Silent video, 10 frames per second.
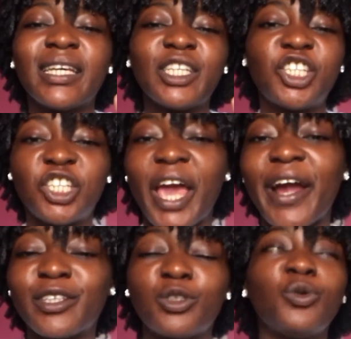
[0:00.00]

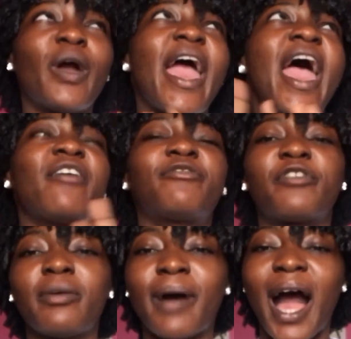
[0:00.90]
share to
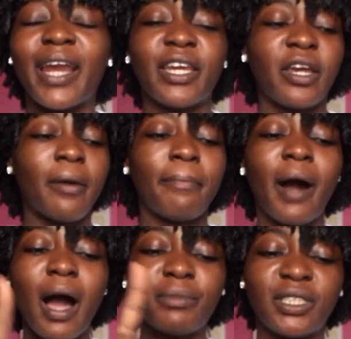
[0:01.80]
everybody, your
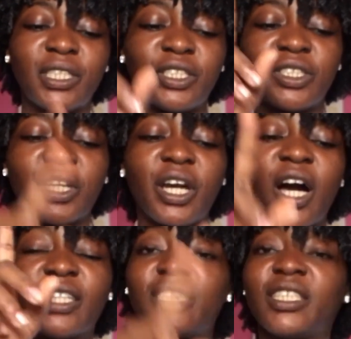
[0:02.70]
mom, sister, cousin,